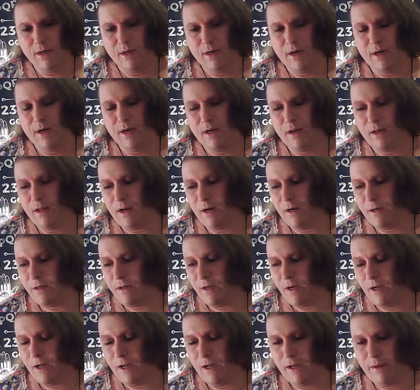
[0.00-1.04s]
And a lot of
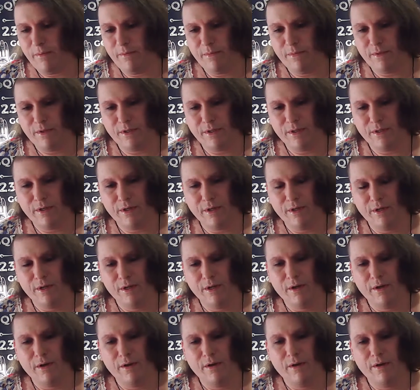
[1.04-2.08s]
times
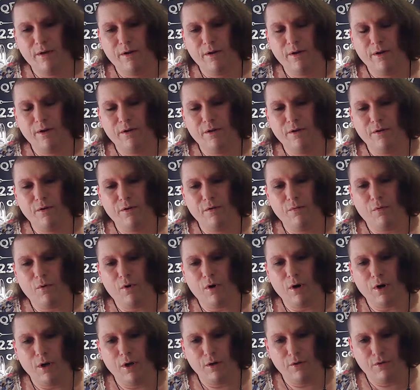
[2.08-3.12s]
you do it
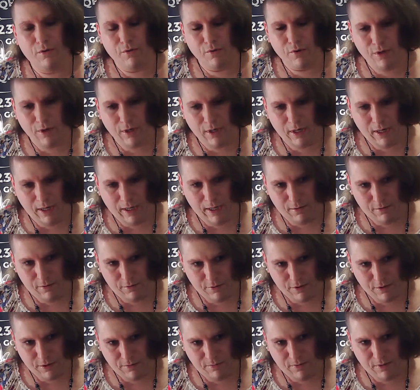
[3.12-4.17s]
walking through your
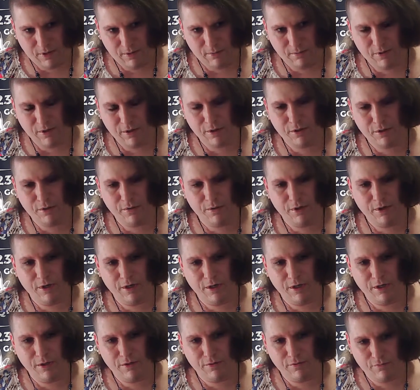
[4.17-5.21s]
house, but I'm going to do it in
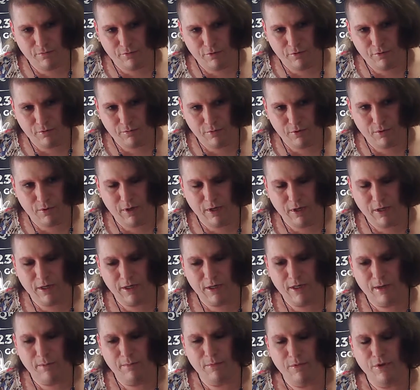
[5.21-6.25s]
this room so I can
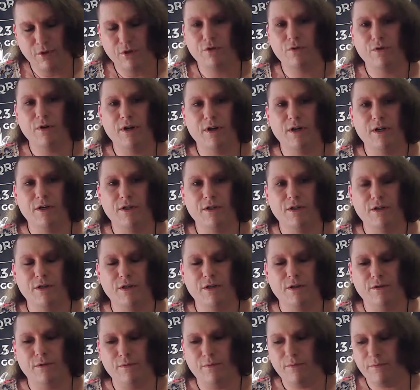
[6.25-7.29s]
demonstrate it to
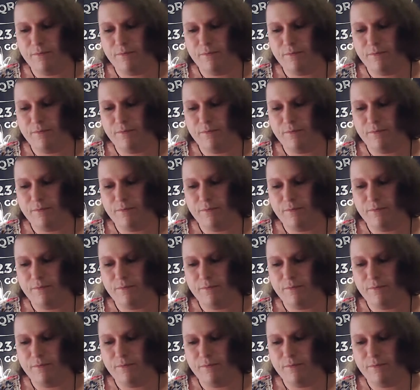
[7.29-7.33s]
you.